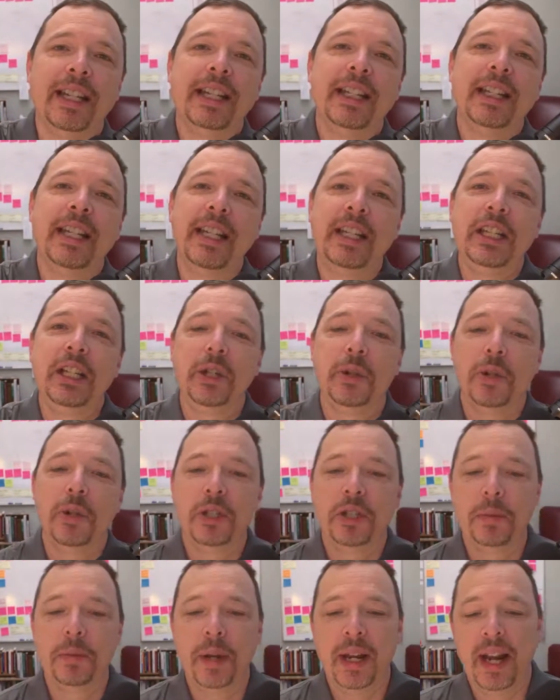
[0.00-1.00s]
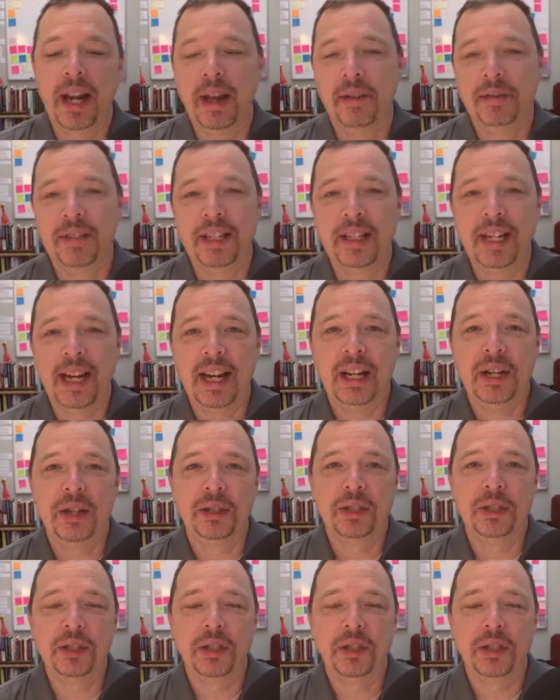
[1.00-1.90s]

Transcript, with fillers: detours you may have to take on the